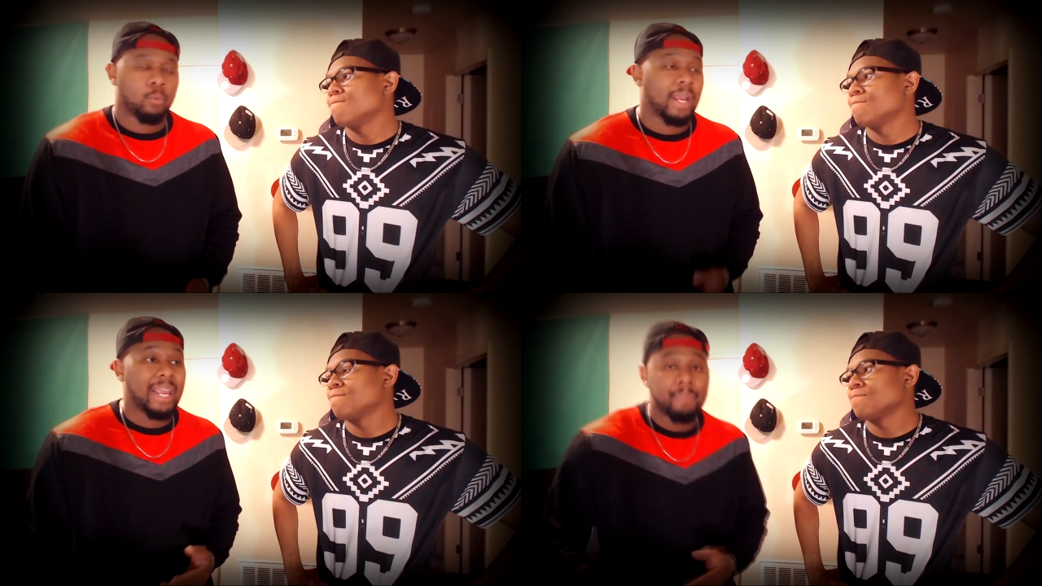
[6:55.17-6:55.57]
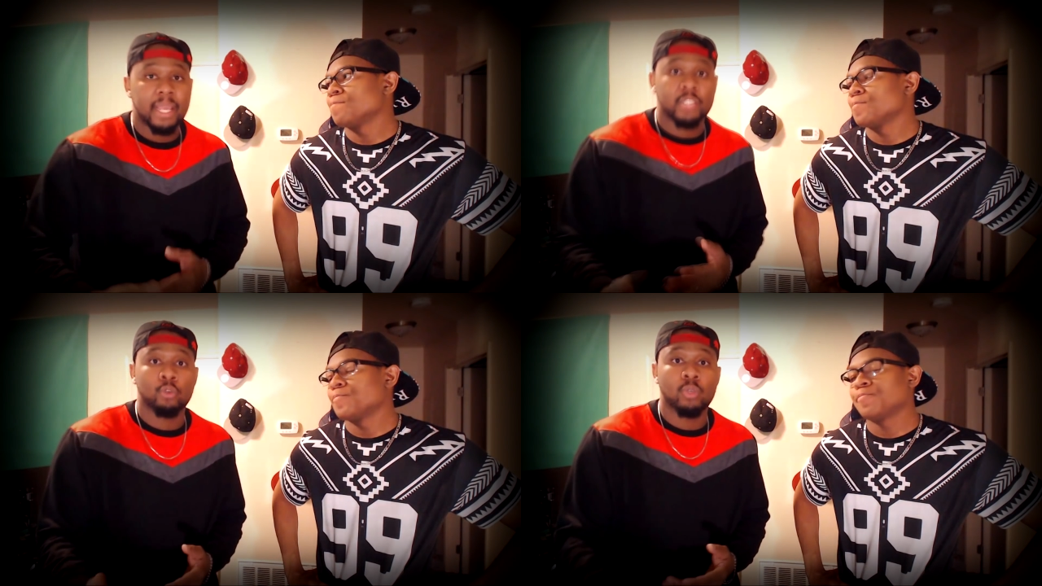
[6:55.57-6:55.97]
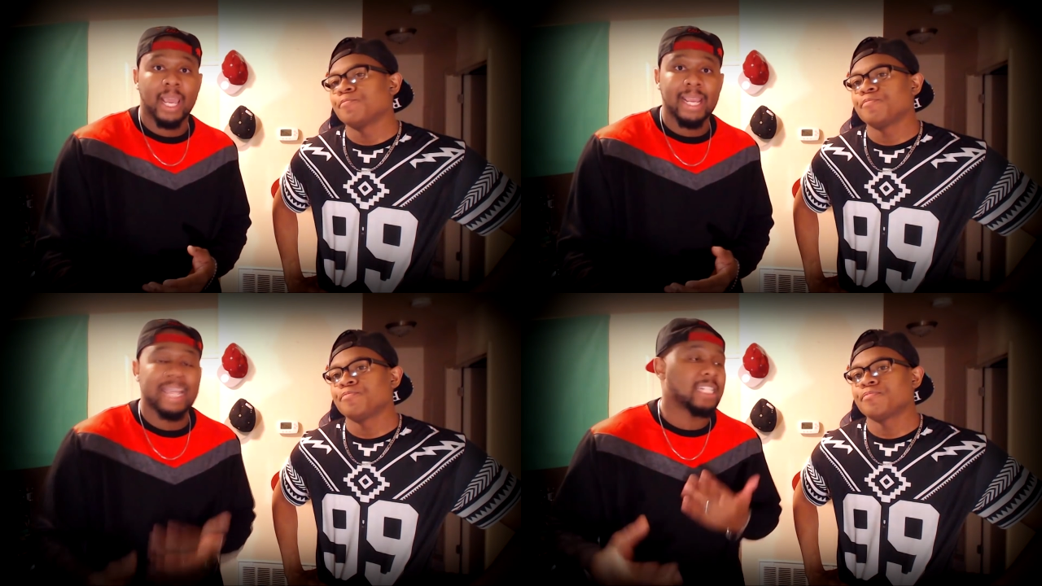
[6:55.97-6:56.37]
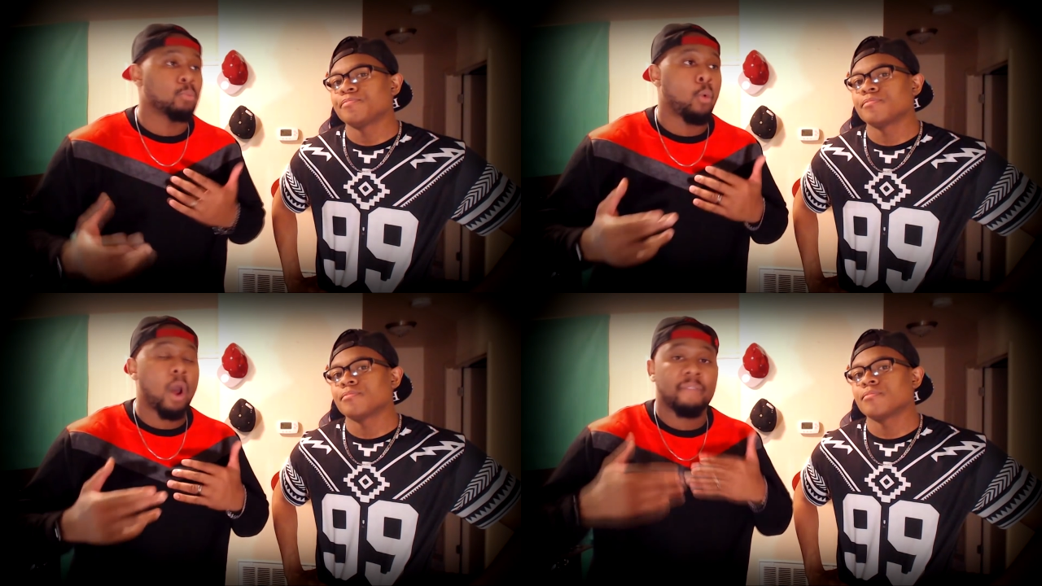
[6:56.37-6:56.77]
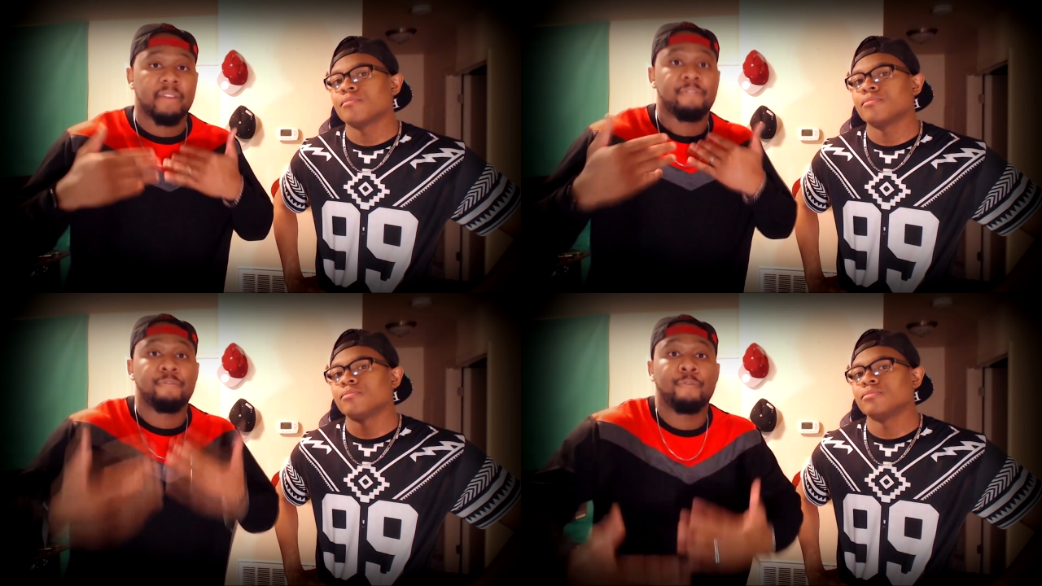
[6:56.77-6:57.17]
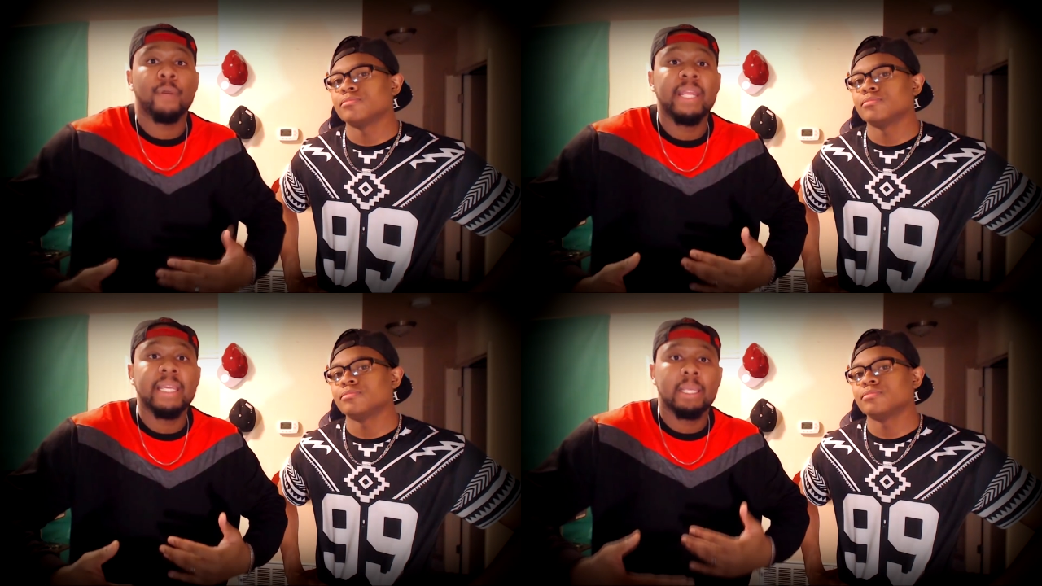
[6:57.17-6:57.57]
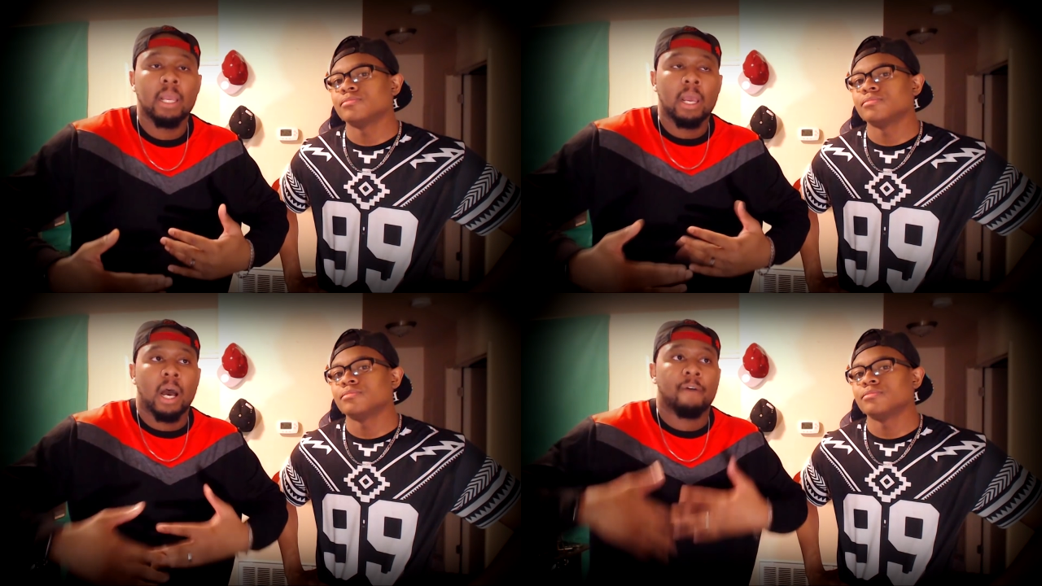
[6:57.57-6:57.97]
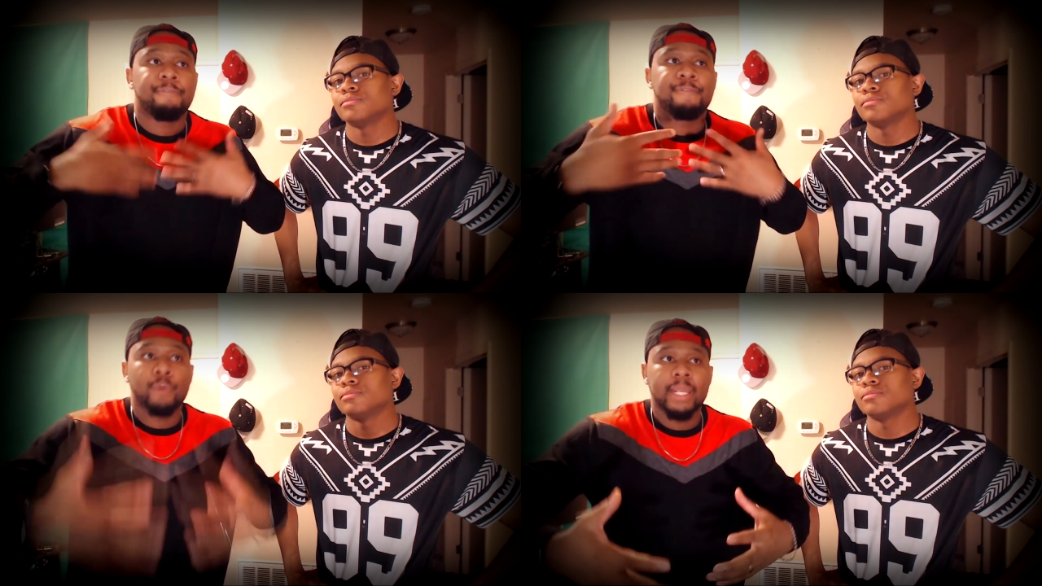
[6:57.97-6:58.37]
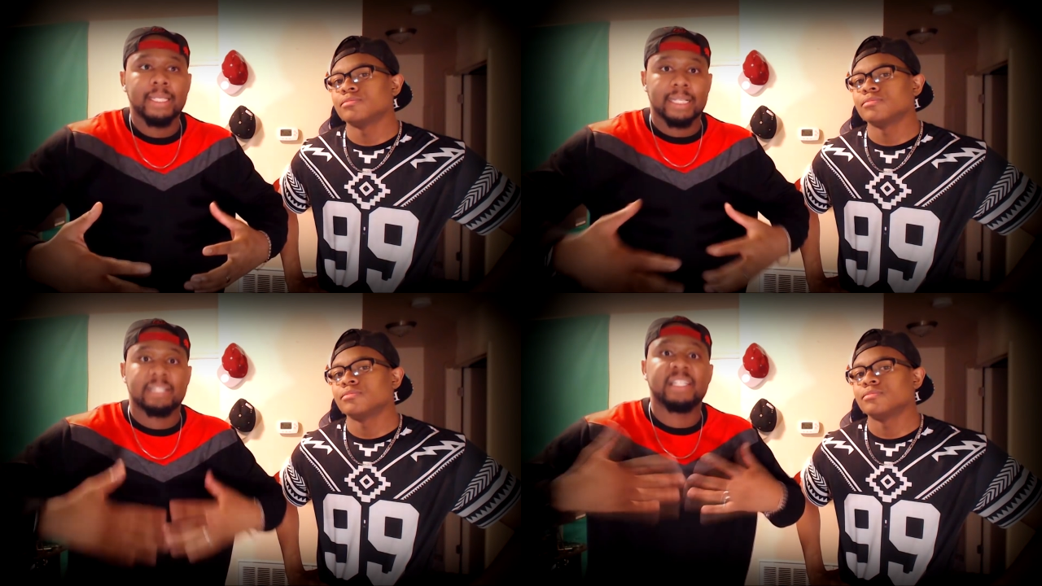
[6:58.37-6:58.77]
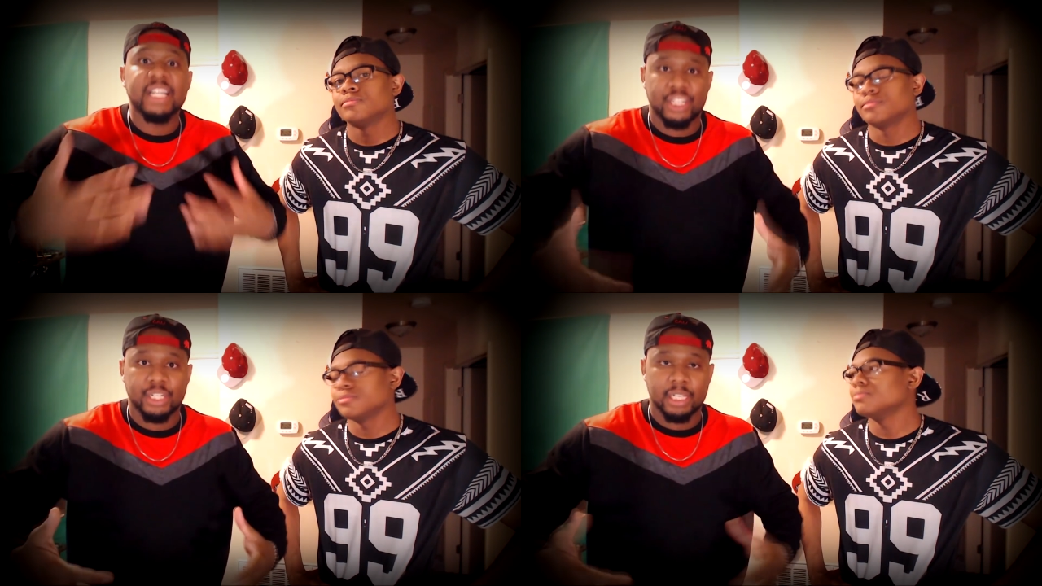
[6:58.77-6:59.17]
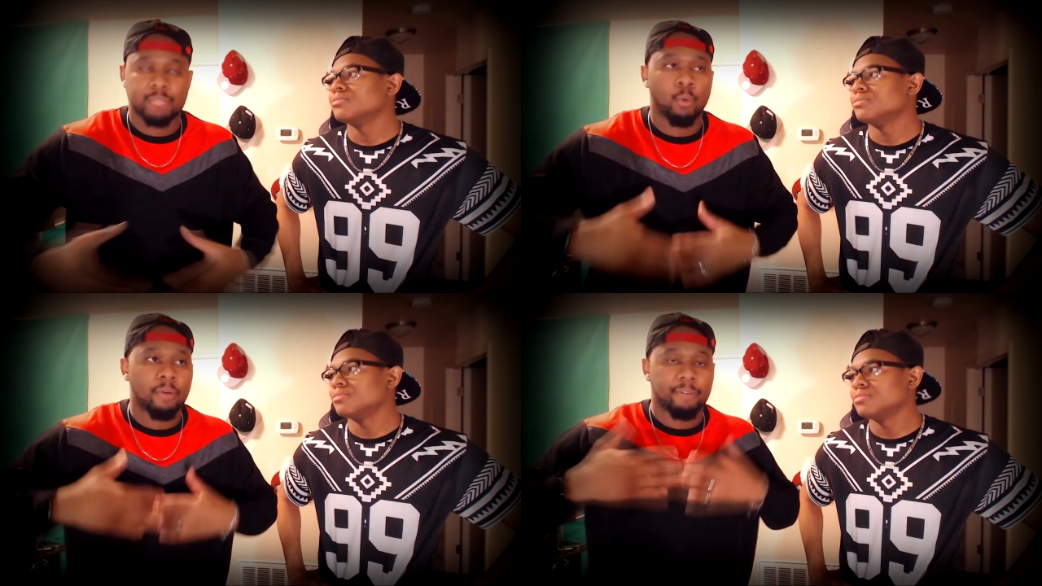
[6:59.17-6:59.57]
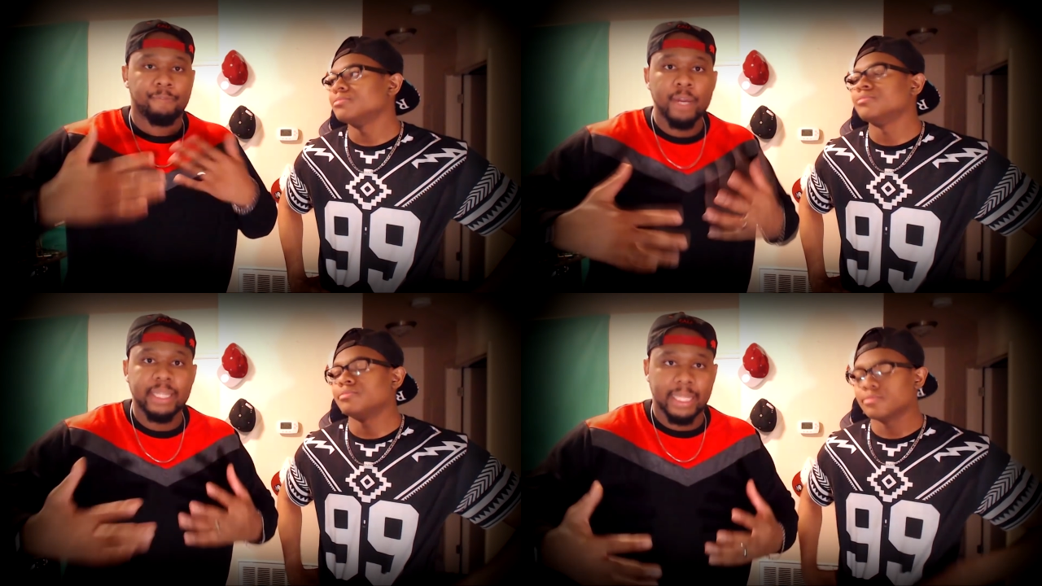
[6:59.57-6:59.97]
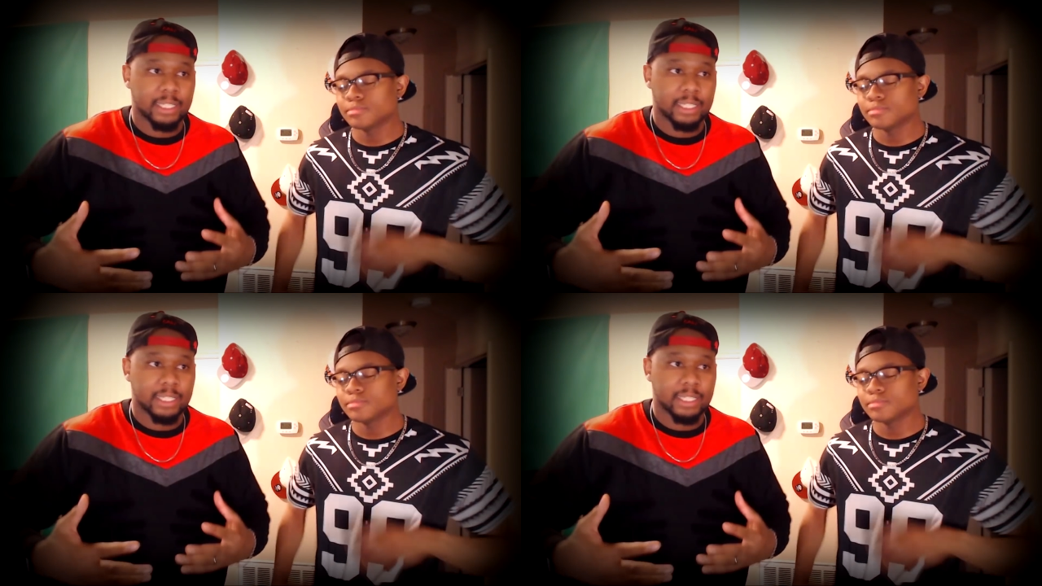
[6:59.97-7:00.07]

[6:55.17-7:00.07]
Speaker 1: With NBA 2K, it's more of a free a free decision. It's more of a free thing.